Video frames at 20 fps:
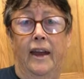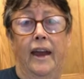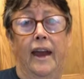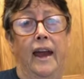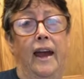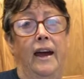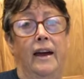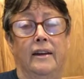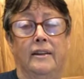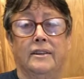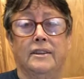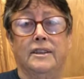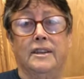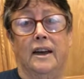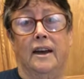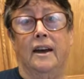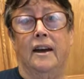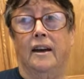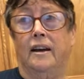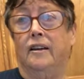And,
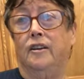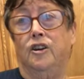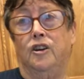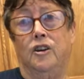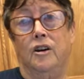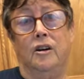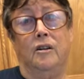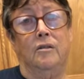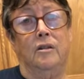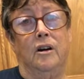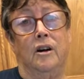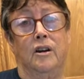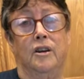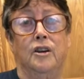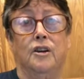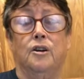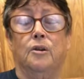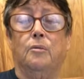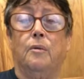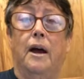uh, you know, on
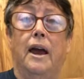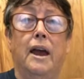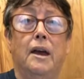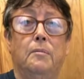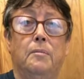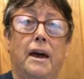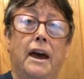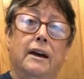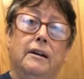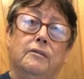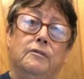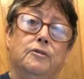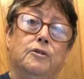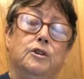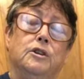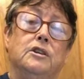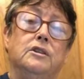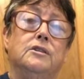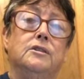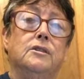your way back and
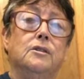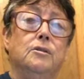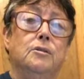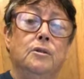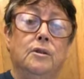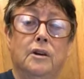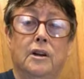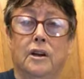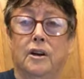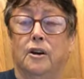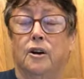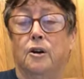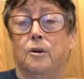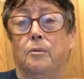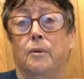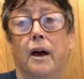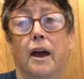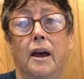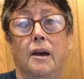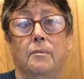forth to school or your
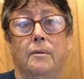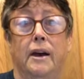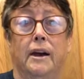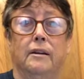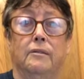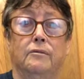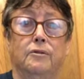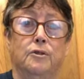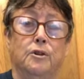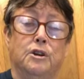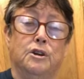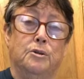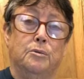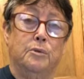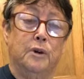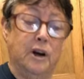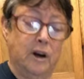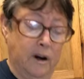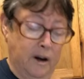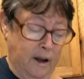way back and forth to
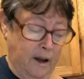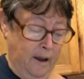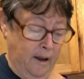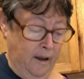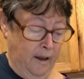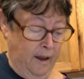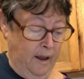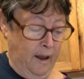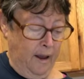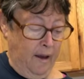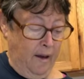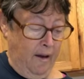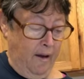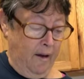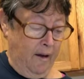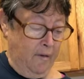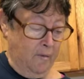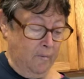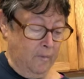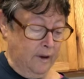work,
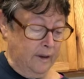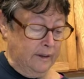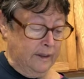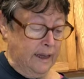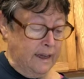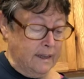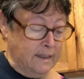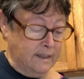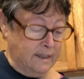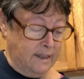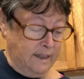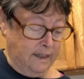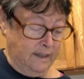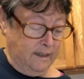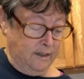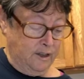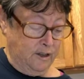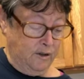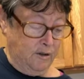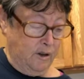um, listen
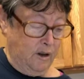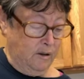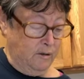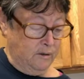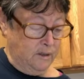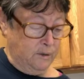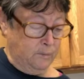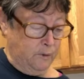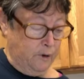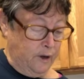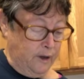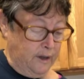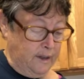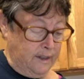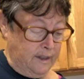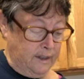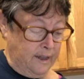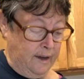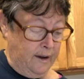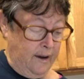to those
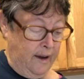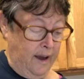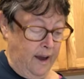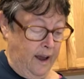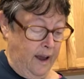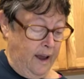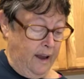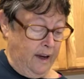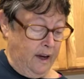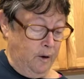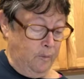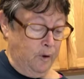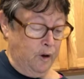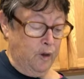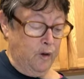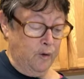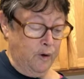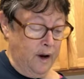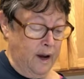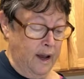books. Number
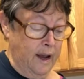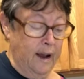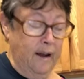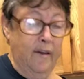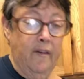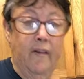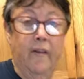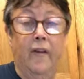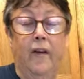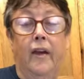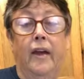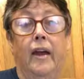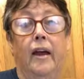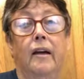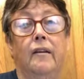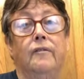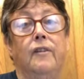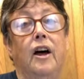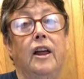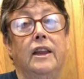three,
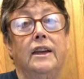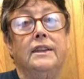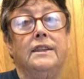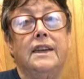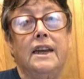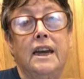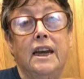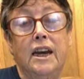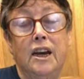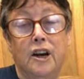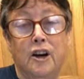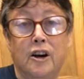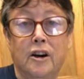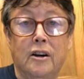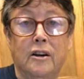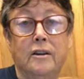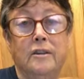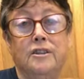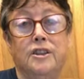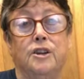
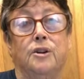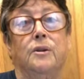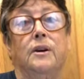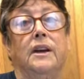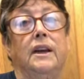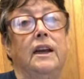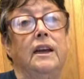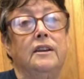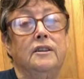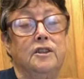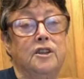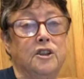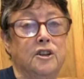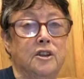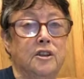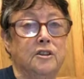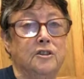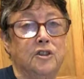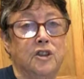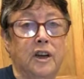volunteer, do an
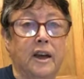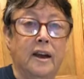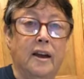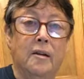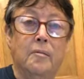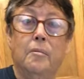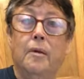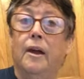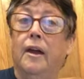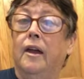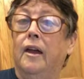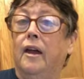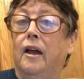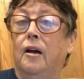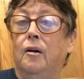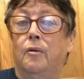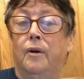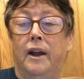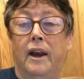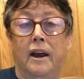internship,
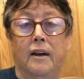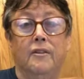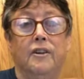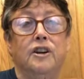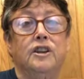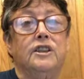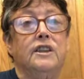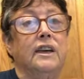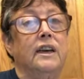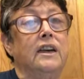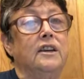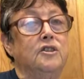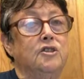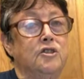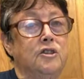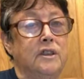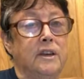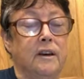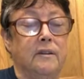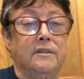whatever, to get
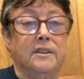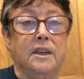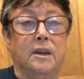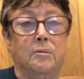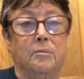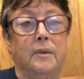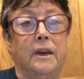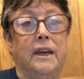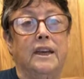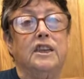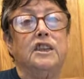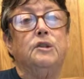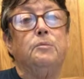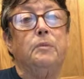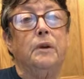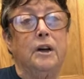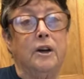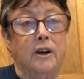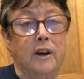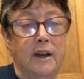yourself some
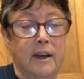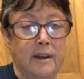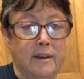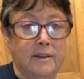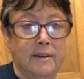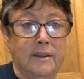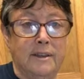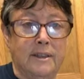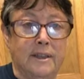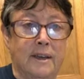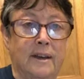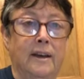experience,